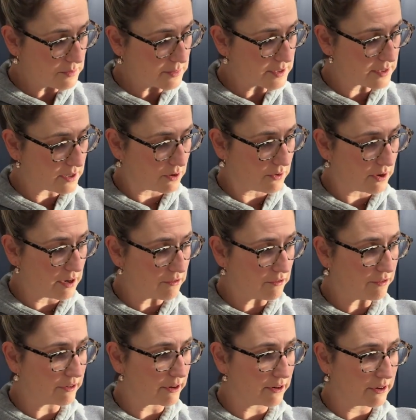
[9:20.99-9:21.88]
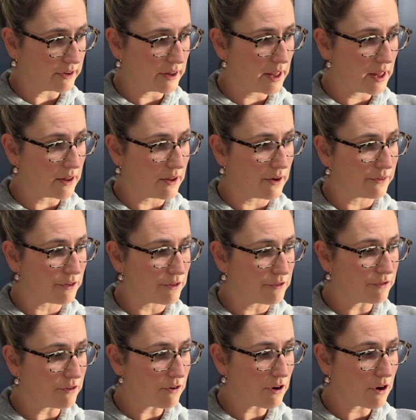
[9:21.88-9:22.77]
So inferiorly along the
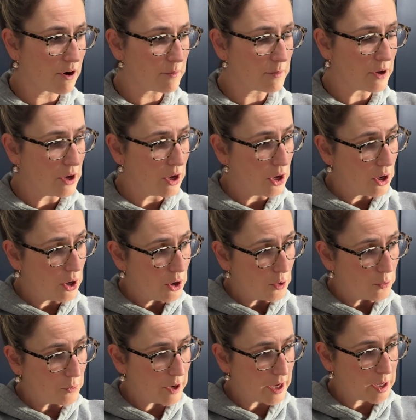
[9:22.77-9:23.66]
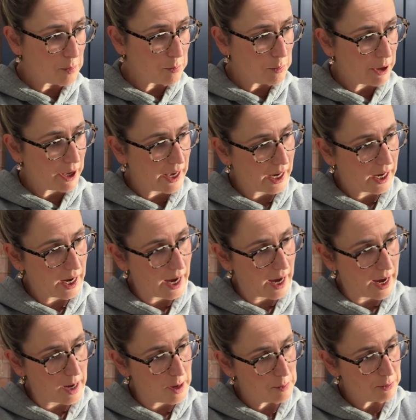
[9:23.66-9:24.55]
forearm, we can pick
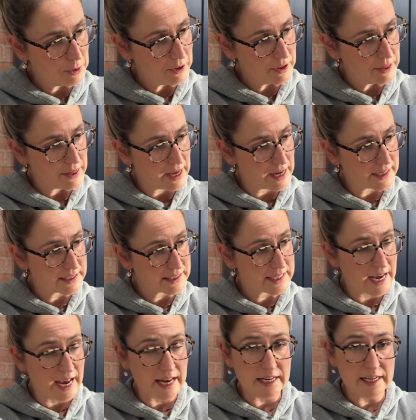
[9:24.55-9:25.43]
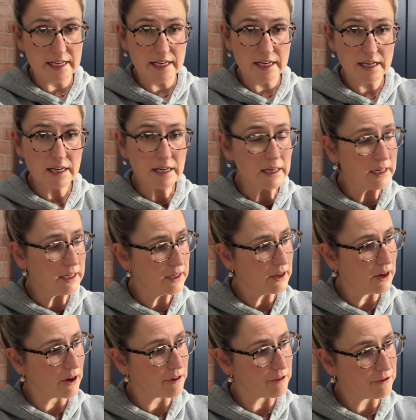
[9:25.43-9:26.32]
up that tendon
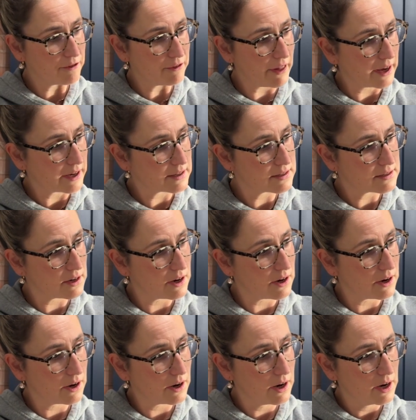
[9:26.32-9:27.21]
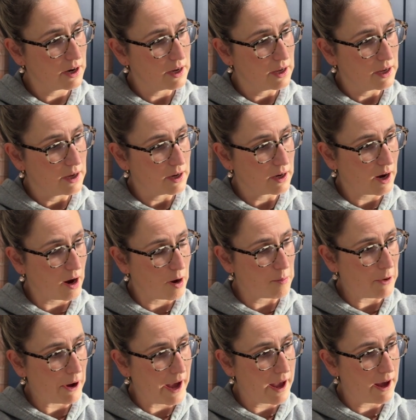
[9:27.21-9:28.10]
of Flexor
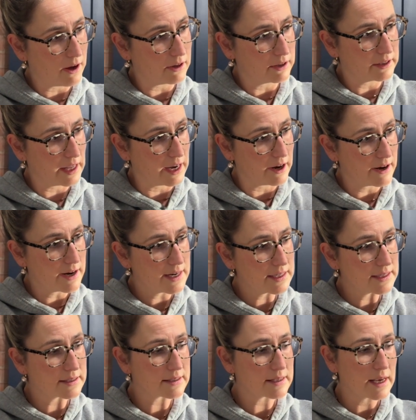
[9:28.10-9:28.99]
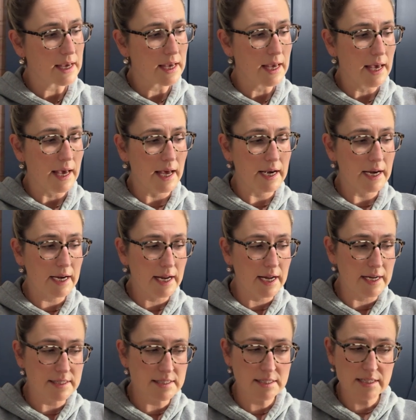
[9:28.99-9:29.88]
Carpi Ulnaris, and it
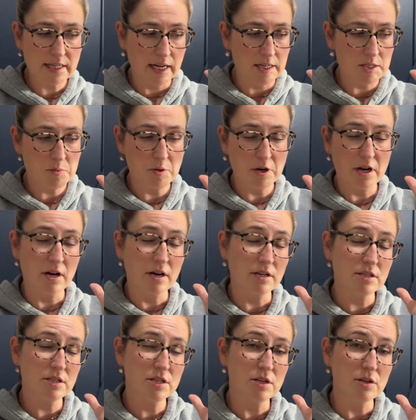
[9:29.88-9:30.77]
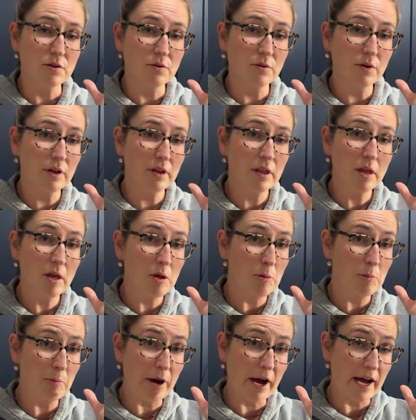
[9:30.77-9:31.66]
has attachment onto
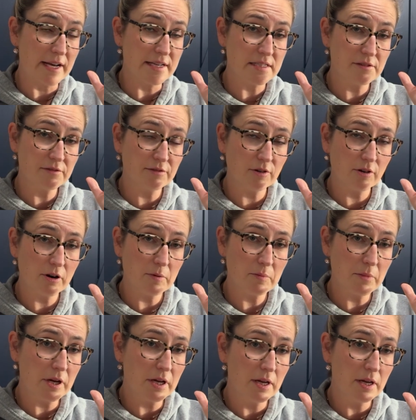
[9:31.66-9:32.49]
pisiform,